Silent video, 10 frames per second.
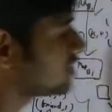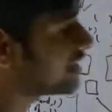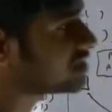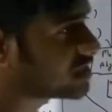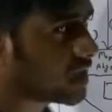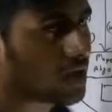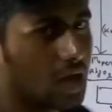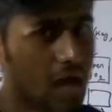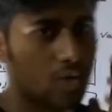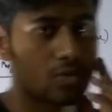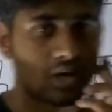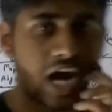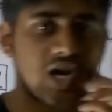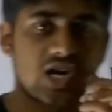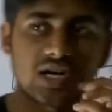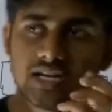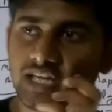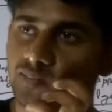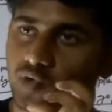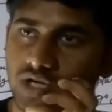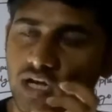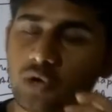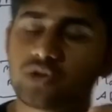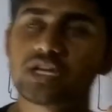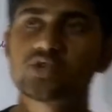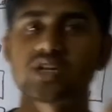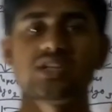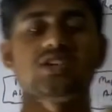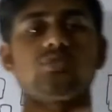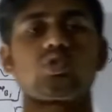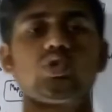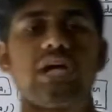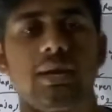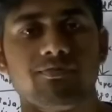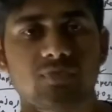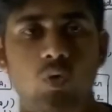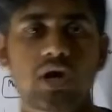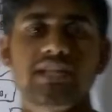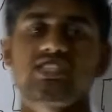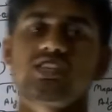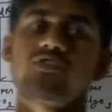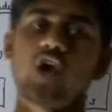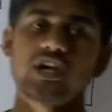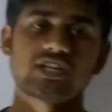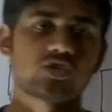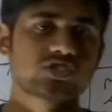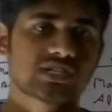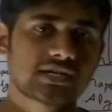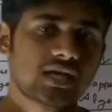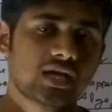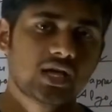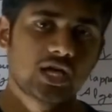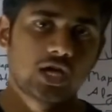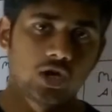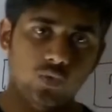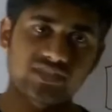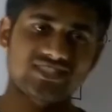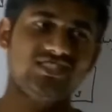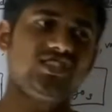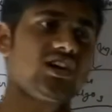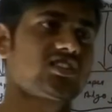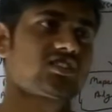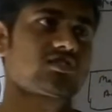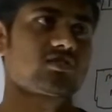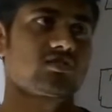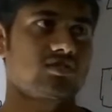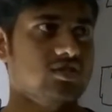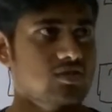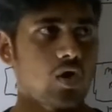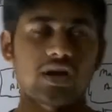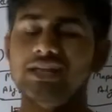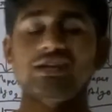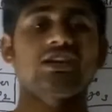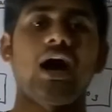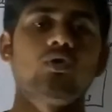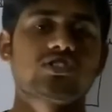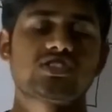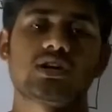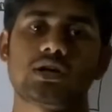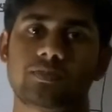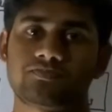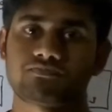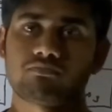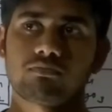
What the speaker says: will get the input. Now reducer is of two types. One is default reducer, which just only counts the